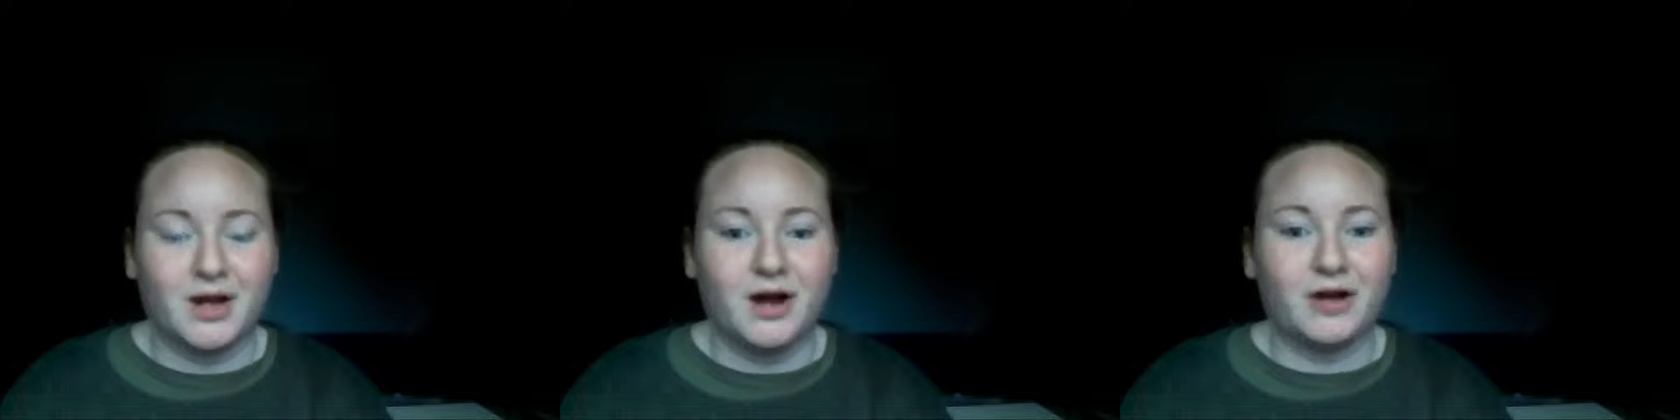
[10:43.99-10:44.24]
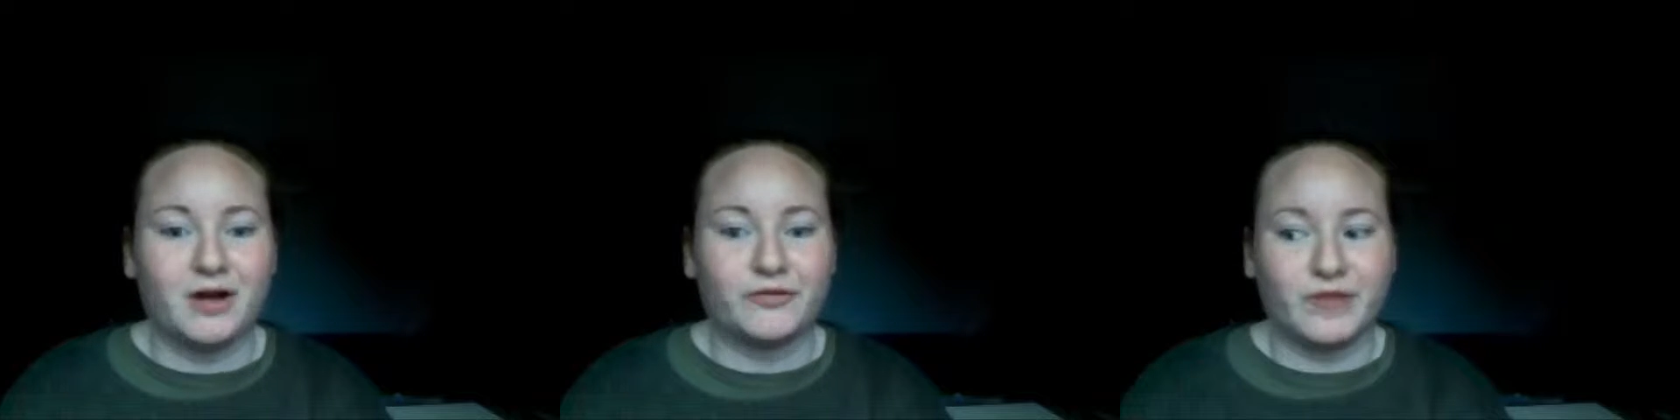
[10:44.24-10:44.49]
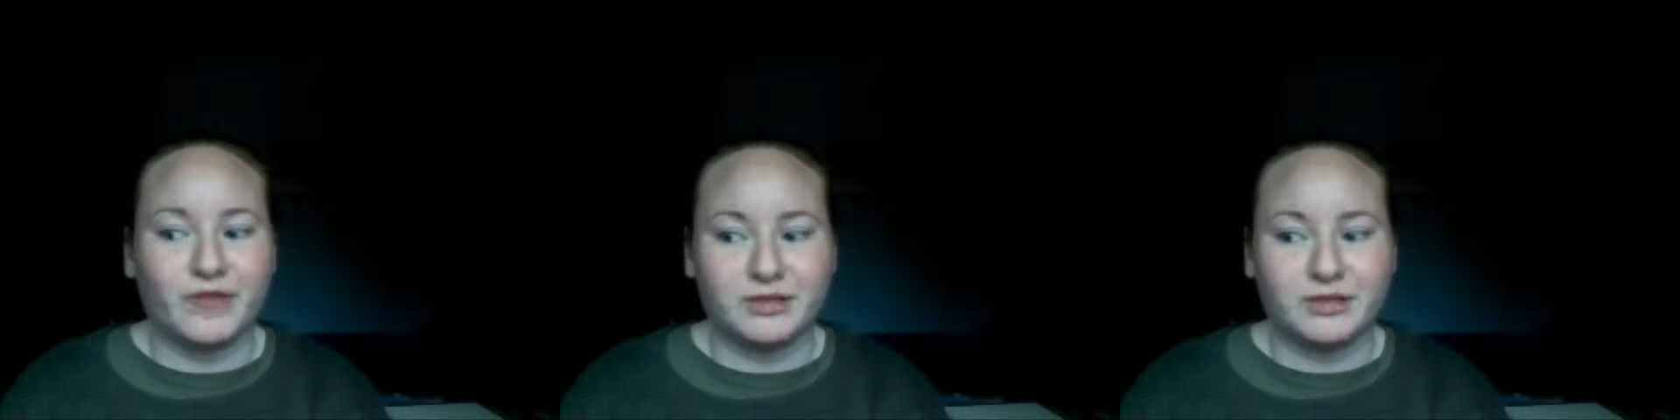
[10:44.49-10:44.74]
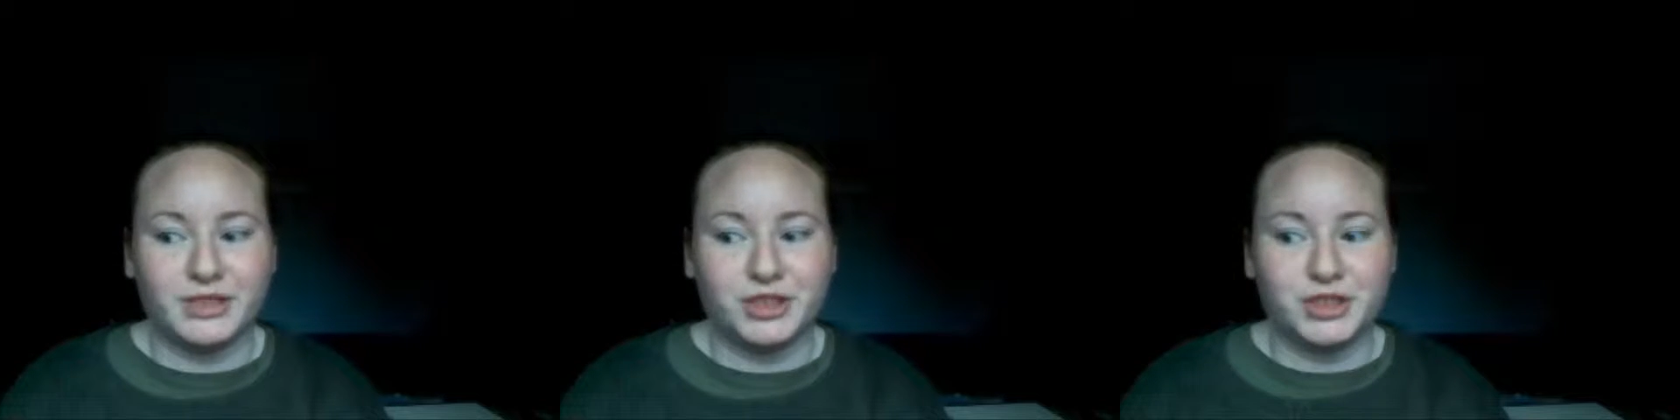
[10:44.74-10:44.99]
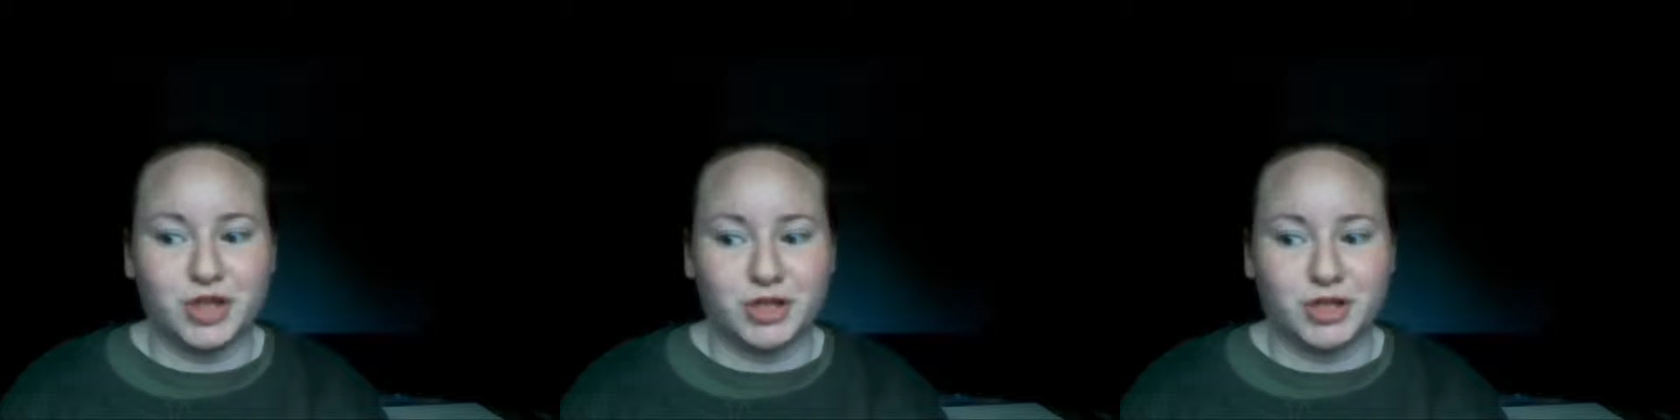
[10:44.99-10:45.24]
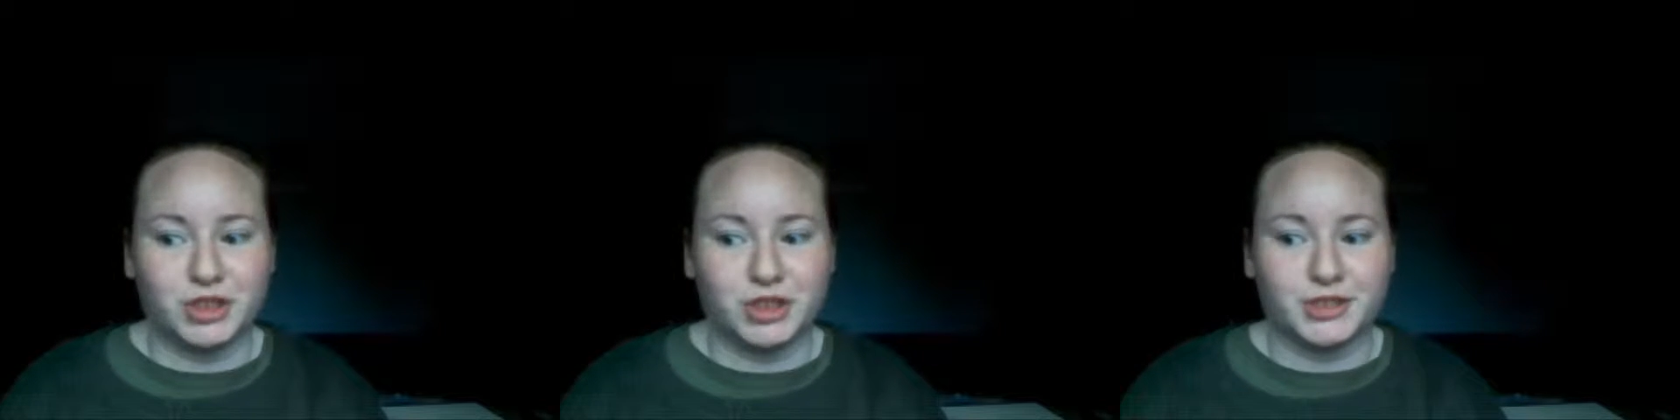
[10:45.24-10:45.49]
Are felony
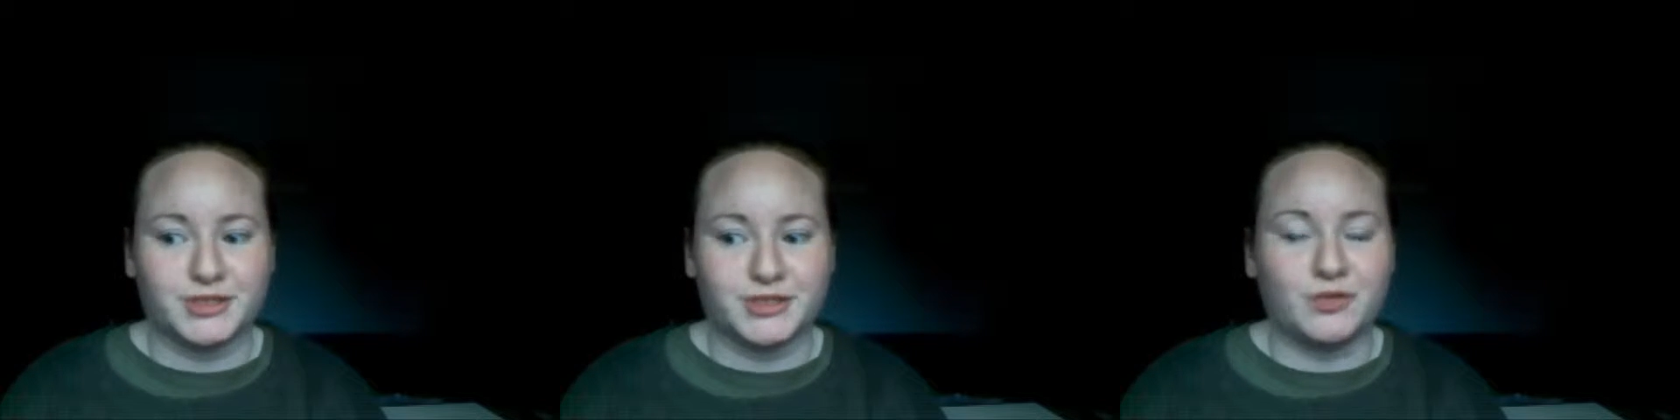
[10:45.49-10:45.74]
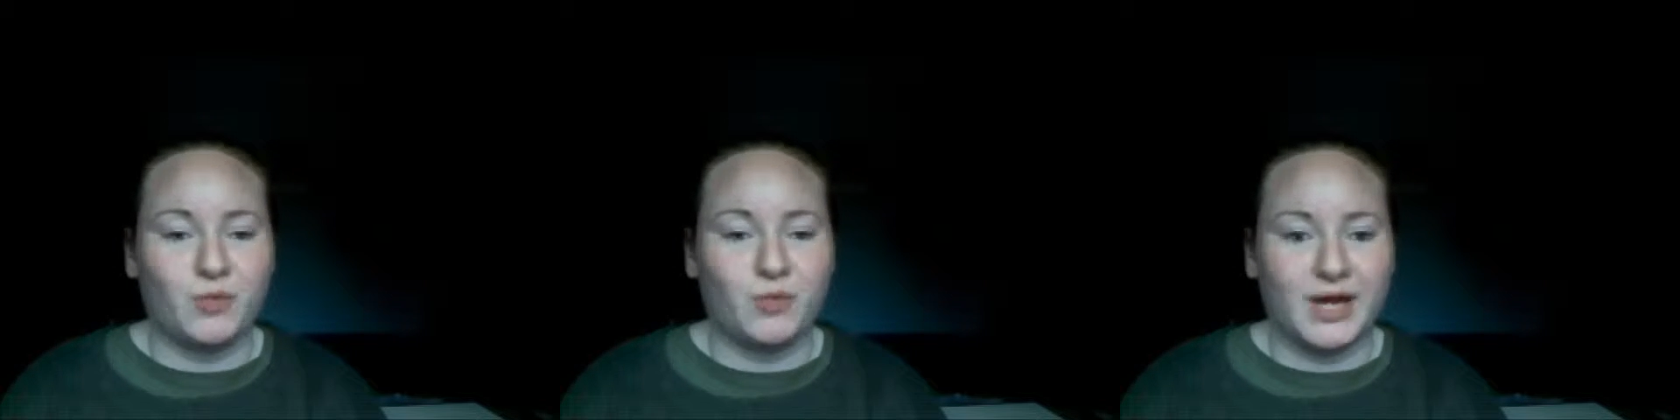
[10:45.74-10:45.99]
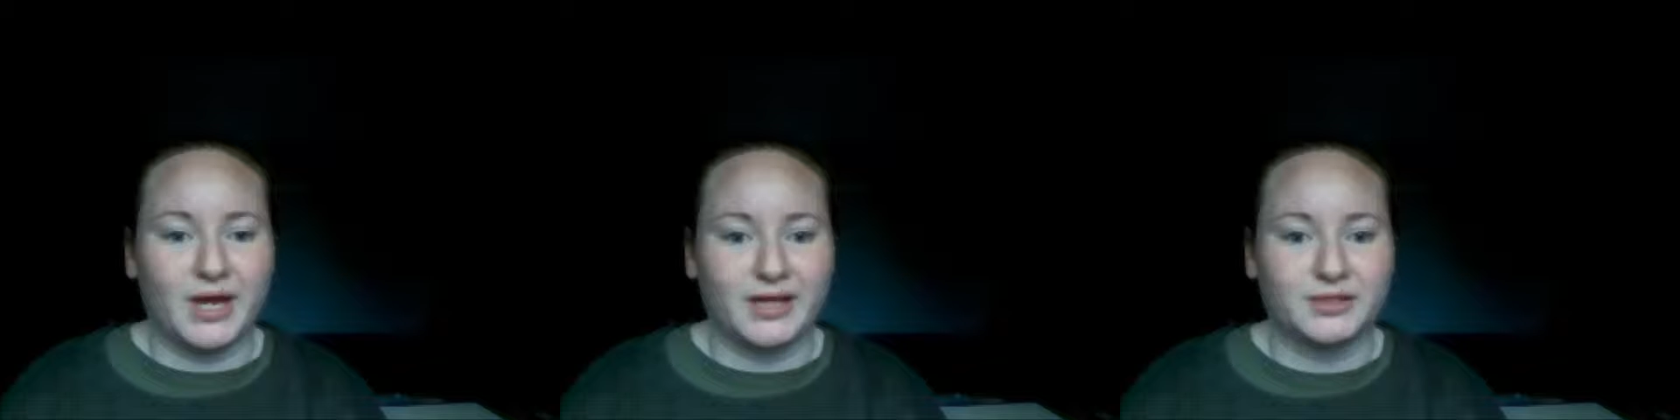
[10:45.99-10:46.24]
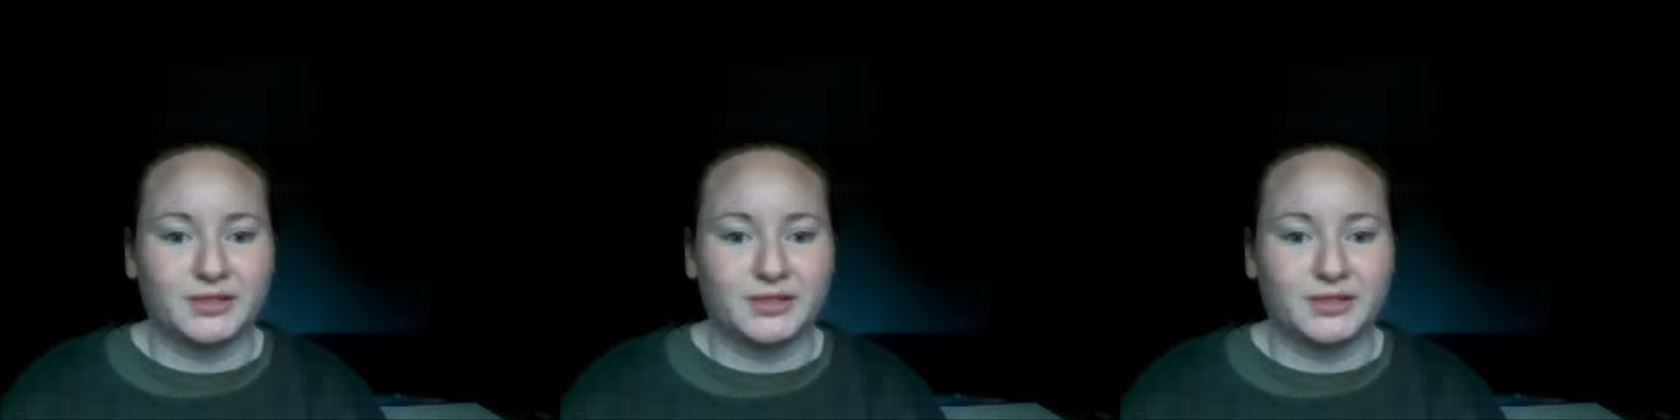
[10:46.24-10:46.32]
charges the way